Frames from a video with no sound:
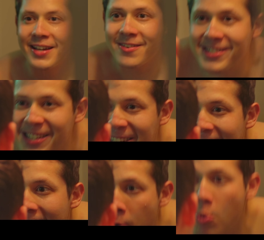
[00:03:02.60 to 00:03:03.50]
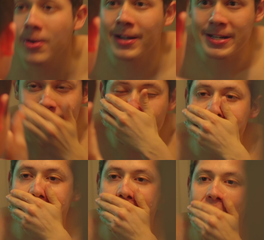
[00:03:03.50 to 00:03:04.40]
have an iPhone,
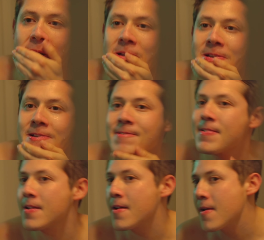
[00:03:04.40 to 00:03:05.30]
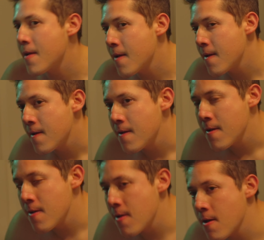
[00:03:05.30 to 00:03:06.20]
you can pretty much control the
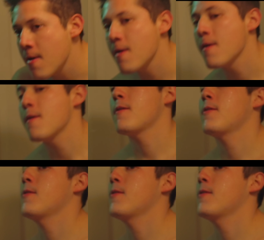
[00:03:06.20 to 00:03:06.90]
whole camera.